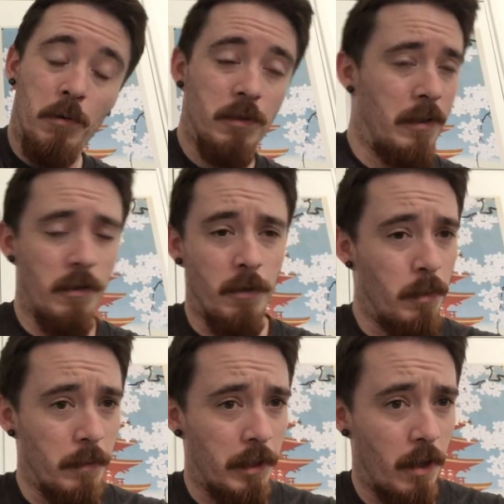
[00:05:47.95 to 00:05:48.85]
so I don't know
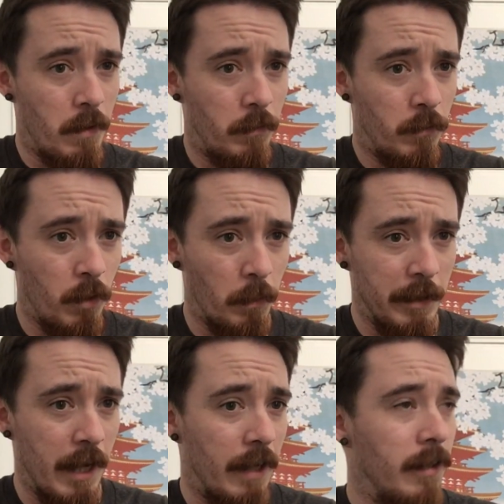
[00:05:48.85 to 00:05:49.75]
what they were going wrong with
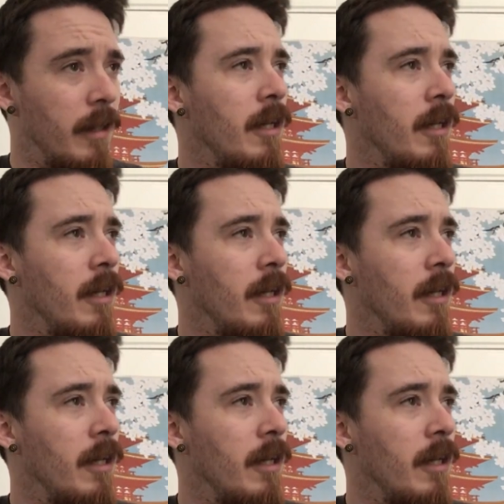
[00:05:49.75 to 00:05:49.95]
that.